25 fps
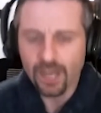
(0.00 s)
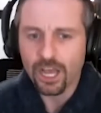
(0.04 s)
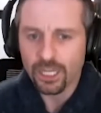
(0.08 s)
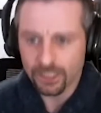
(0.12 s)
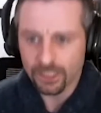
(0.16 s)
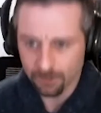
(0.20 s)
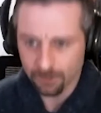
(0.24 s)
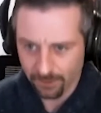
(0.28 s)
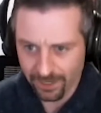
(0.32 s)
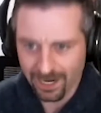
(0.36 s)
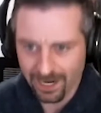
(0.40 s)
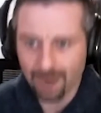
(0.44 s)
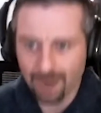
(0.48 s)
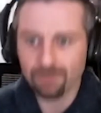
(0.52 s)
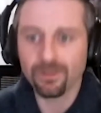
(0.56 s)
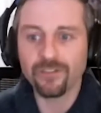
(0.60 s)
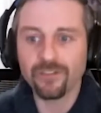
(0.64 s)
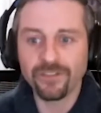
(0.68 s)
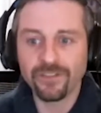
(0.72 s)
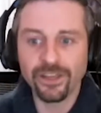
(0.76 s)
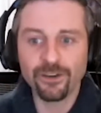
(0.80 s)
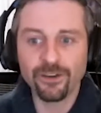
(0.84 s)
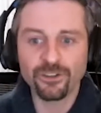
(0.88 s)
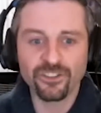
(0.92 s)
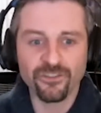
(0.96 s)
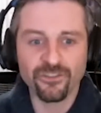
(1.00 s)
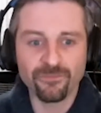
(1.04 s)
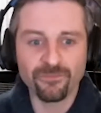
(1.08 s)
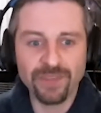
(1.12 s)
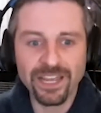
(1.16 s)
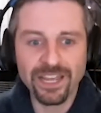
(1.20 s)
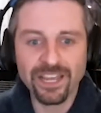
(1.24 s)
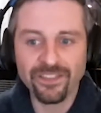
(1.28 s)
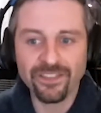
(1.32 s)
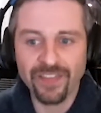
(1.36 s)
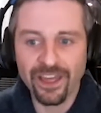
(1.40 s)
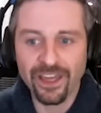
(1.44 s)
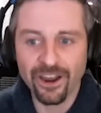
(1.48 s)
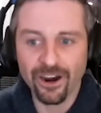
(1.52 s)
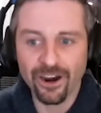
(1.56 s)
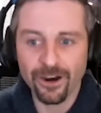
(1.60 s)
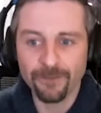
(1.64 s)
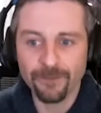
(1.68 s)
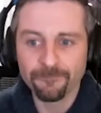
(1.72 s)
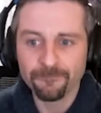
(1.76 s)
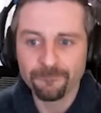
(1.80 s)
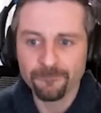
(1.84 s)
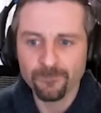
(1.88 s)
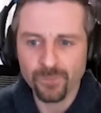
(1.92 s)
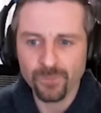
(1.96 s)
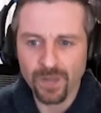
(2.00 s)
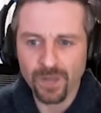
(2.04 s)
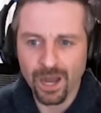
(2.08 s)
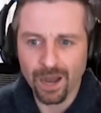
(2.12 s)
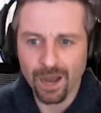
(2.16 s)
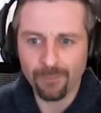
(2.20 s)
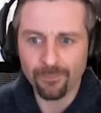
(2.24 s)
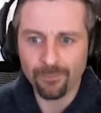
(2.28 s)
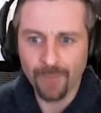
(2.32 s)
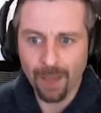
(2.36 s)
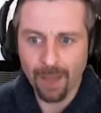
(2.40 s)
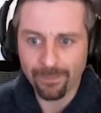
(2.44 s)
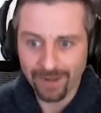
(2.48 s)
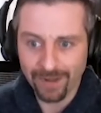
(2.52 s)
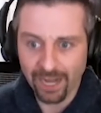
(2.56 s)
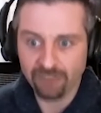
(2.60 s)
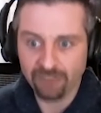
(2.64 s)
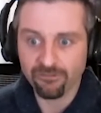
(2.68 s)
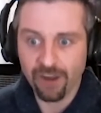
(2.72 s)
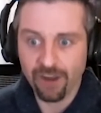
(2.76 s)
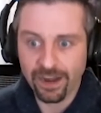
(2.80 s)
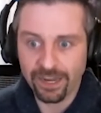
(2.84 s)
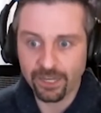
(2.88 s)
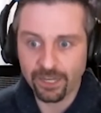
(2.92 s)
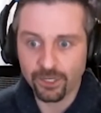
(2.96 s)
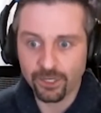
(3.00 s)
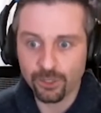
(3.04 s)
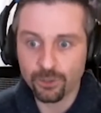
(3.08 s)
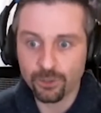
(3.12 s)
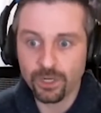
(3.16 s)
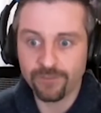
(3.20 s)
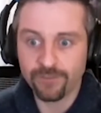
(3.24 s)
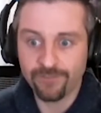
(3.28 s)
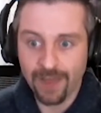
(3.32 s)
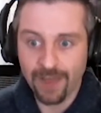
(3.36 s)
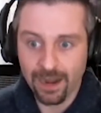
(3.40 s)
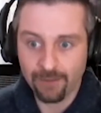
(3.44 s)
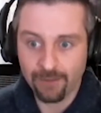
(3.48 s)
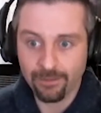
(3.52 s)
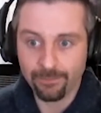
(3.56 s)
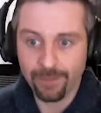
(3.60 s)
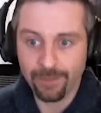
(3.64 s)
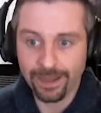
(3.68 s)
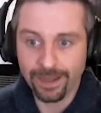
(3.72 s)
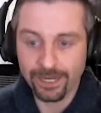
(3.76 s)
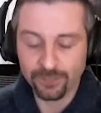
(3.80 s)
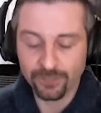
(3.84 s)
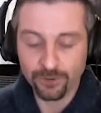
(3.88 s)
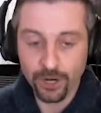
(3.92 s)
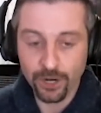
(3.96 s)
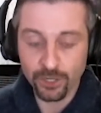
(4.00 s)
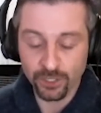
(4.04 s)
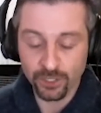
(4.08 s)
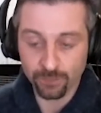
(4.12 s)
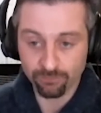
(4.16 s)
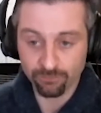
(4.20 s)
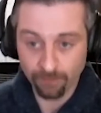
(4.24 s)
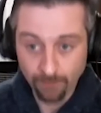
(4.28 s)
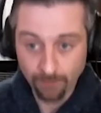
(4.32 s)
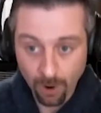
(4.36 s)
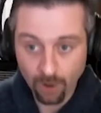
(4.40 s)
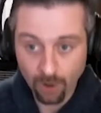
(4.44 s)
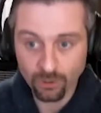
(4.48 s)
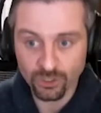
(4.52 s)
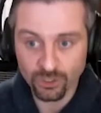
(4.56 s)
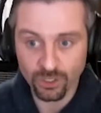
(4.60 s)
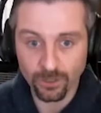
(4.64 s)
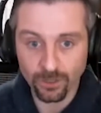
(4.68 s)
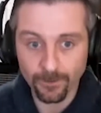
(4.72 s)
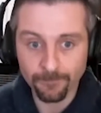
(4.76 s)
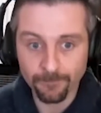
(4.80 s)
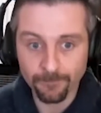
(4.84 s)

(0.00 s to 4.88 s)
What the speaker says: So within a couple of years of being there, I'm getting ready to defend my dissertation proposal.